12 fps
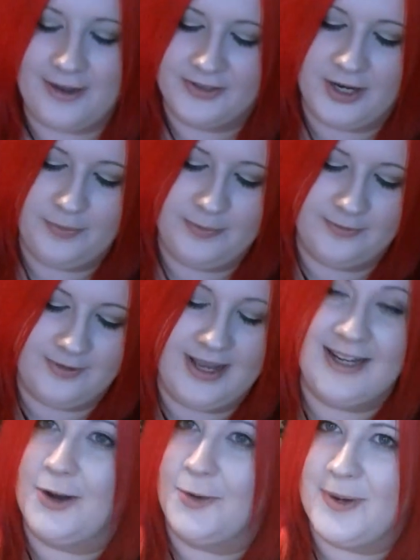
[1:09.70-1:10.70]
on top of
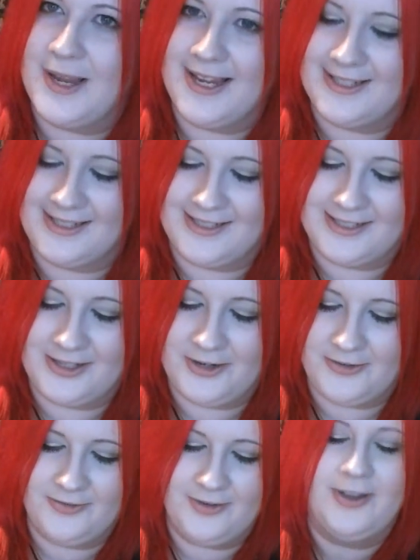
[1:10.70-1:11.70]
like cupcakes and
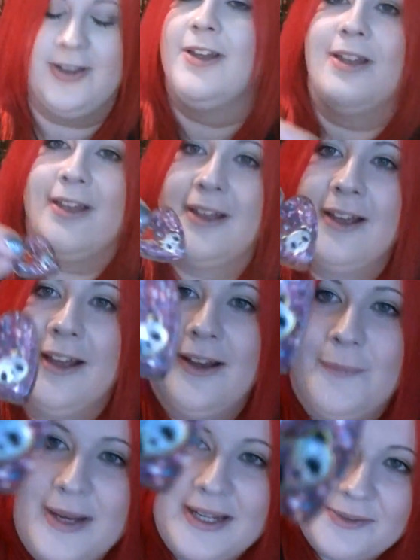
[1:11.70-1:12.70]
stuff,
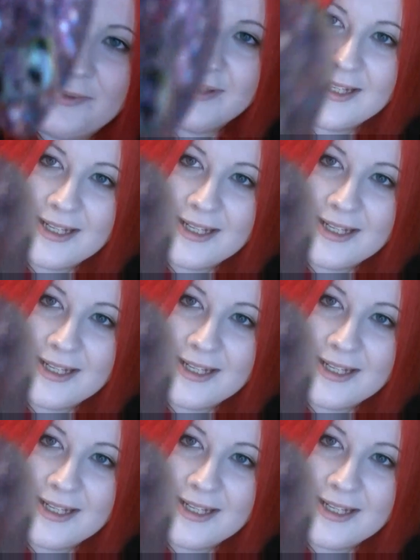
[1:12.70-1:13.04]
mixed with